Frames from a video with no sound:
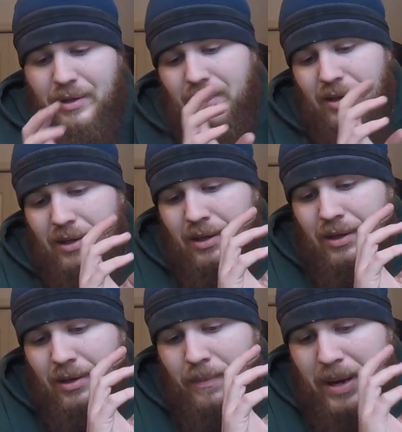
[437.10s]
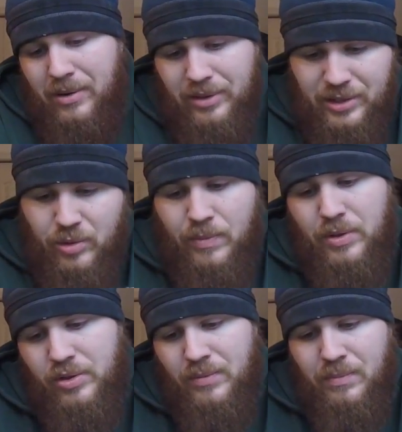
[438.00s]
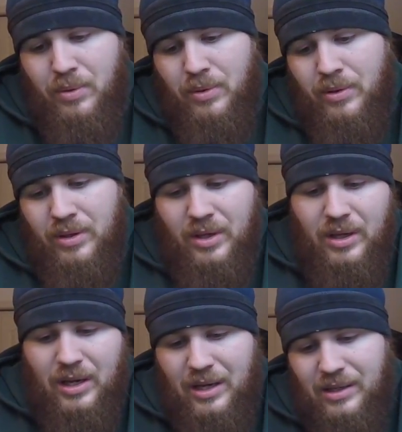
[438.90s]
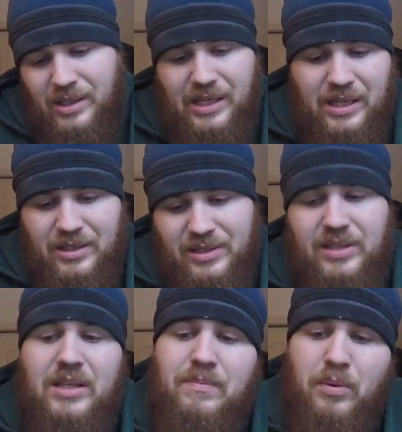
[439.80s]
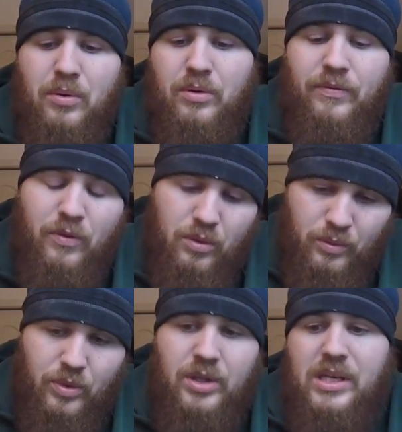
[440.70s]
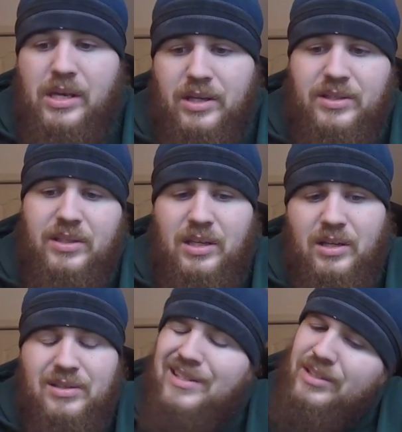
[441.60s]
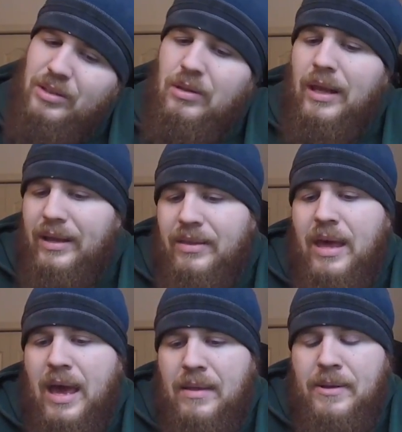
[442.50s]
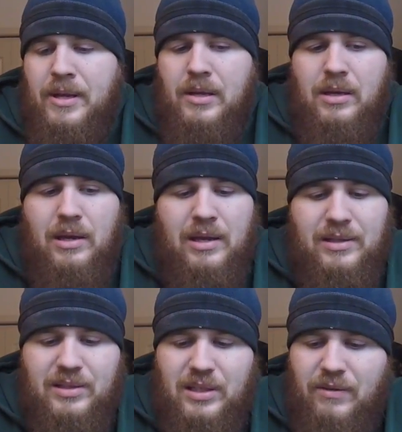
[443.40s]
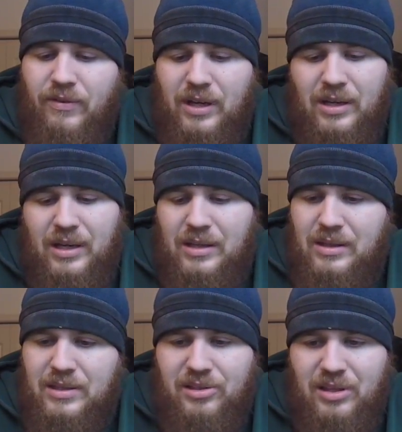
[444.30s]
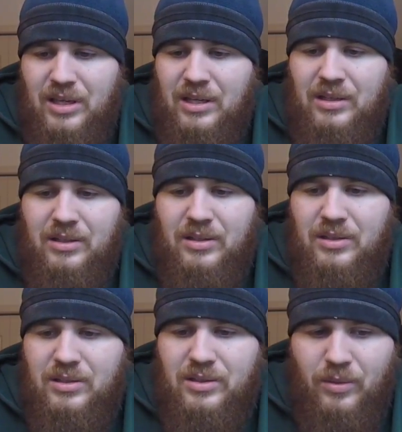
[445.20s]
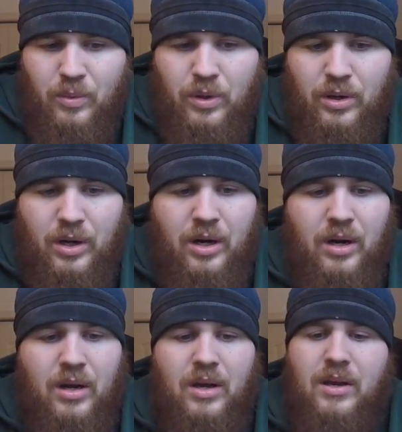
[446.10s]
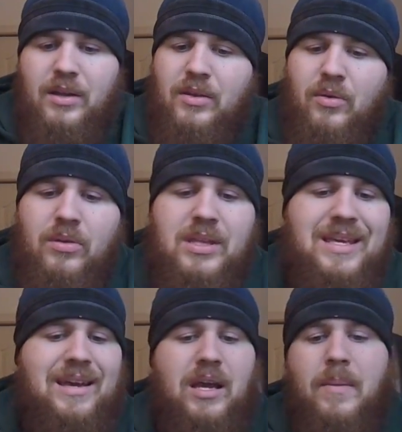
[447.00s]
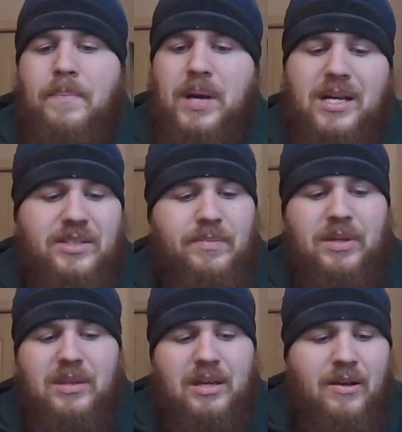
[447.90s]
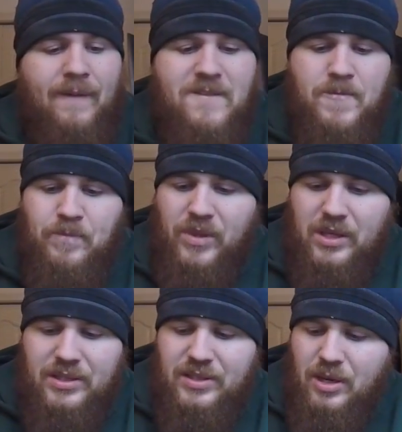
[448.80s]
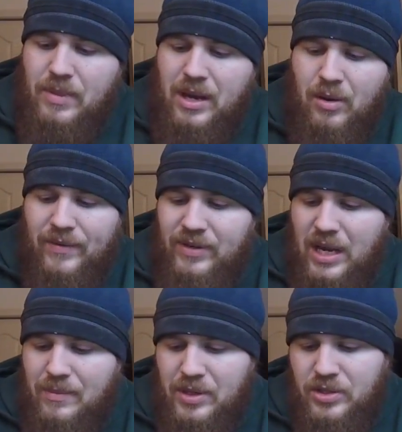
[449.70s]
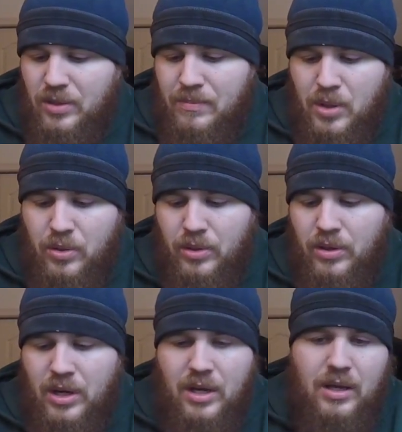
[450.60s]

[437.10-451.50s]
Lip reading: a power distribution board, and an ESC board, 4-in-1 ESC, because I still like that, and see if I can get this thing to work. The only thing I could possibly think of is somehow I've damaged a motor